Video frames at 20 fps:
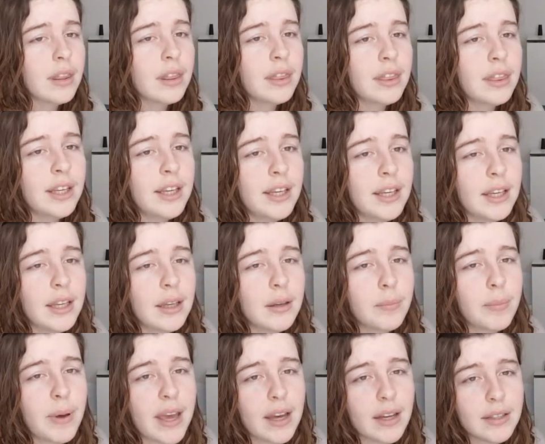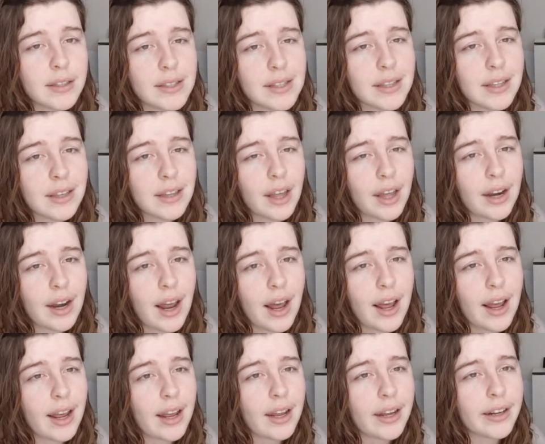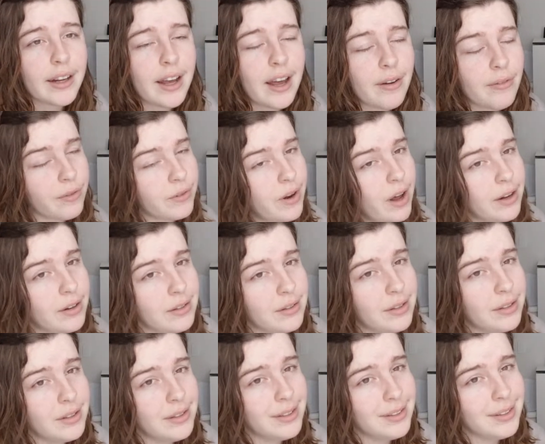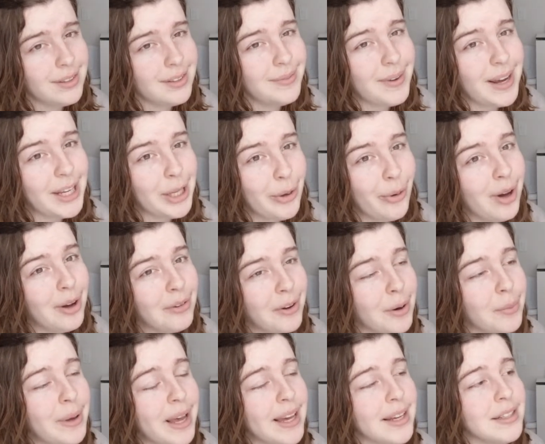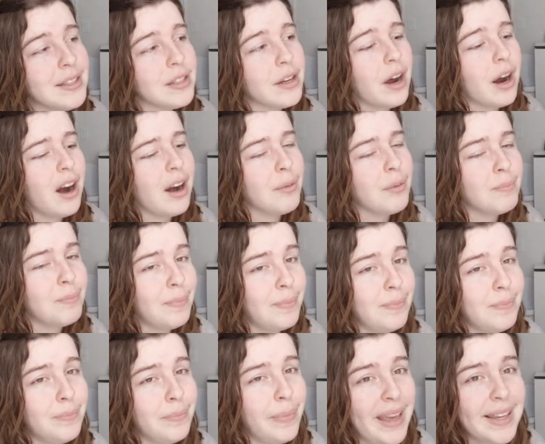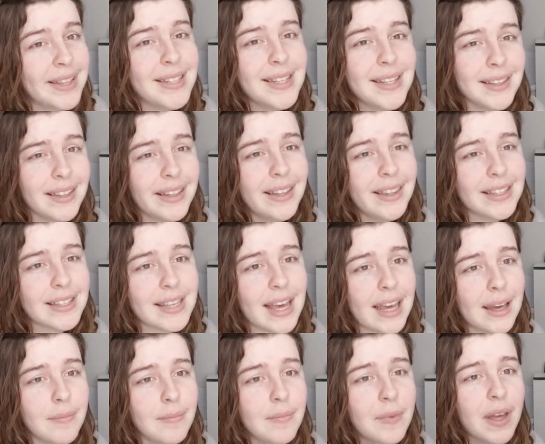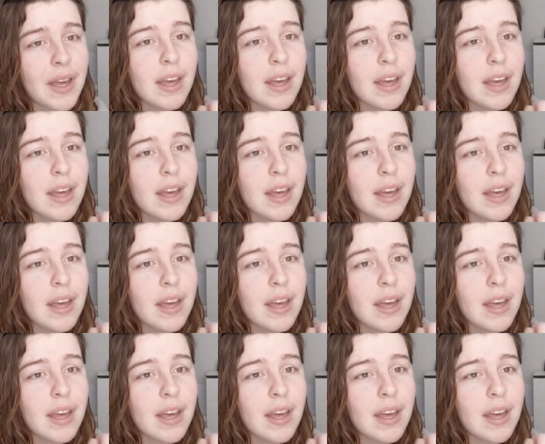The pants that I have not, my UFO pants, are basically the same.